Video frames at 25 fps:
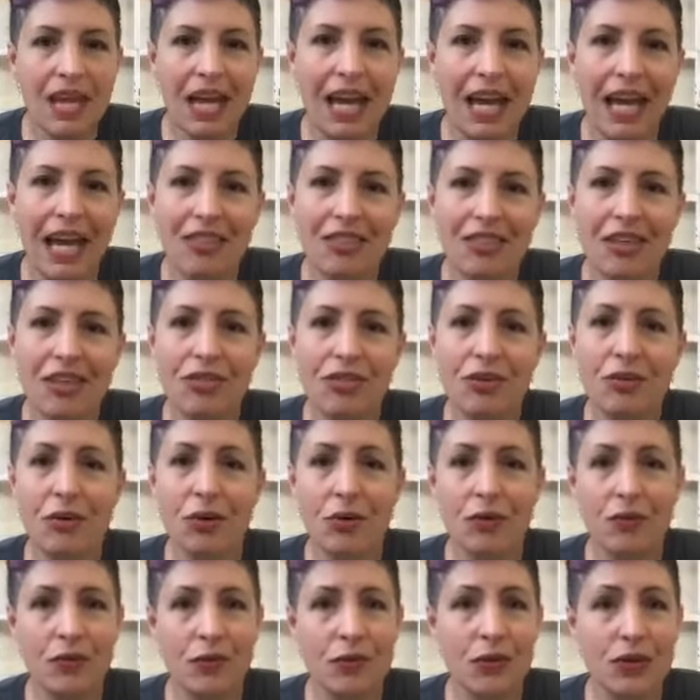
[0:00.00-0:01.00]
And then there are
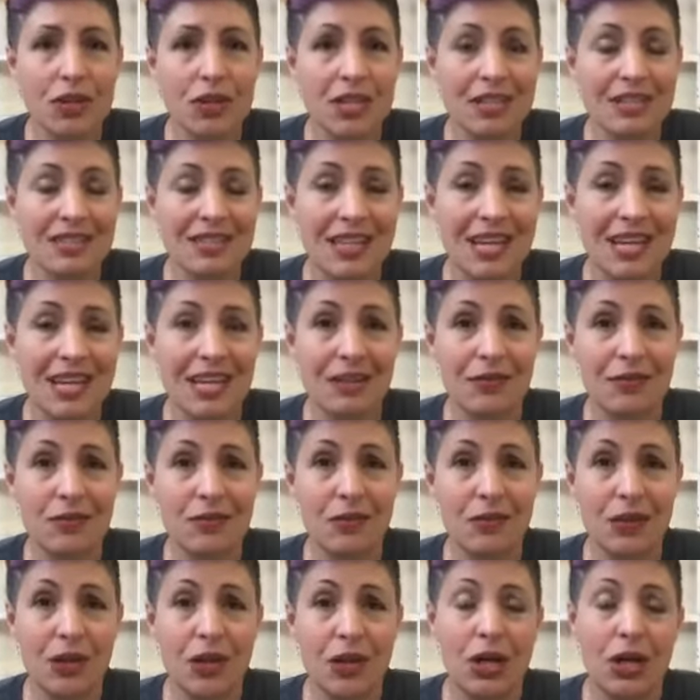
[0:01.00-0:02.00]
a few things that if
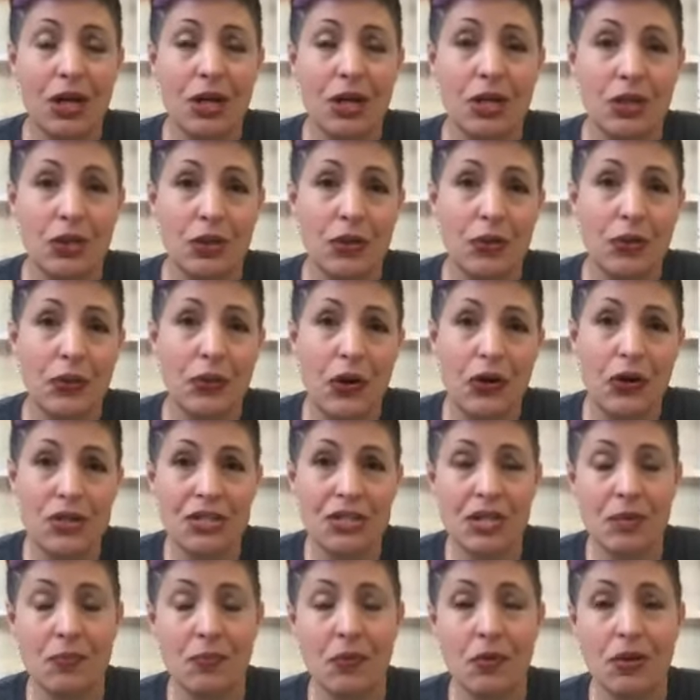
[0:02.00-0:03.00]
you are
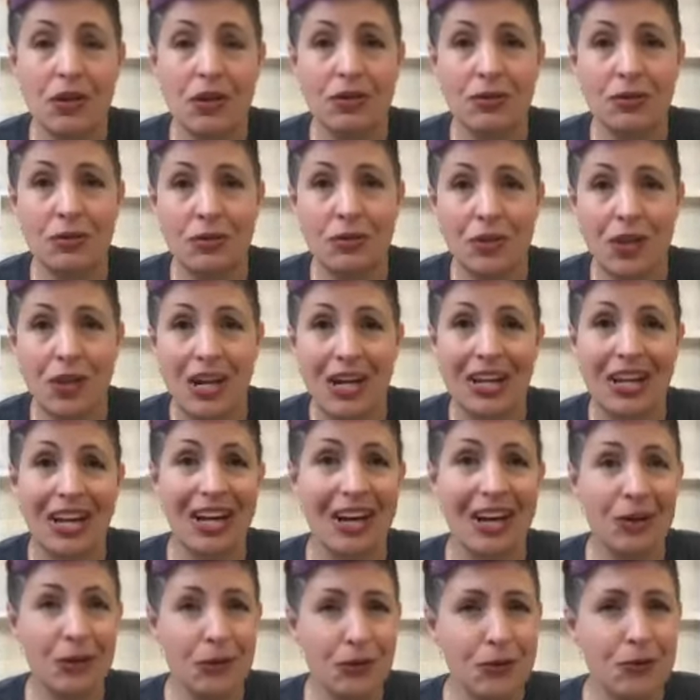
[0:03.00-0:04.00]
someone who are like,
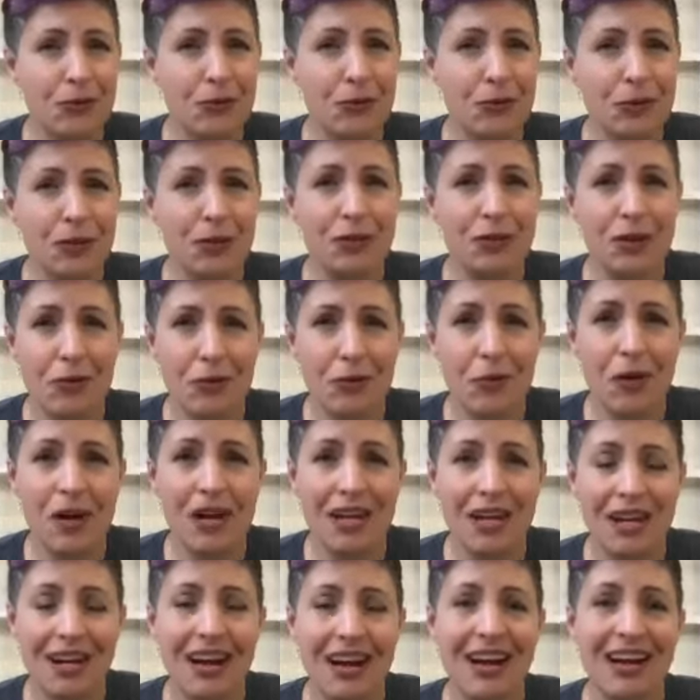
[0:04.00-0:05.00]
ooh, you know what?
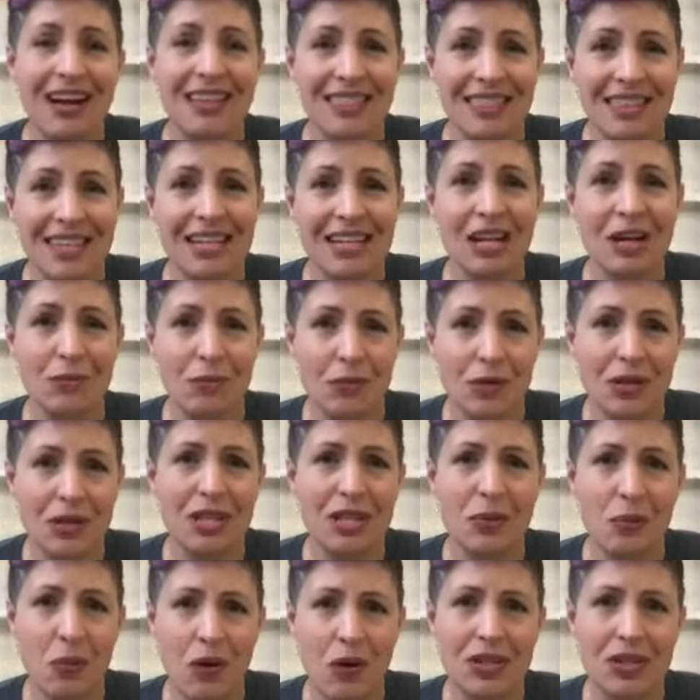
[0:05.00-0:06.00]
I think I really
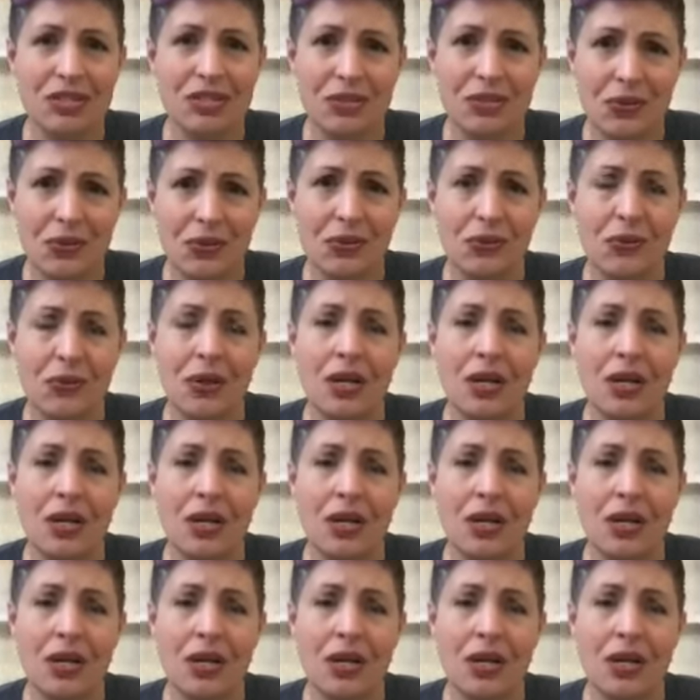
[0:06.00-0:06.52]
want to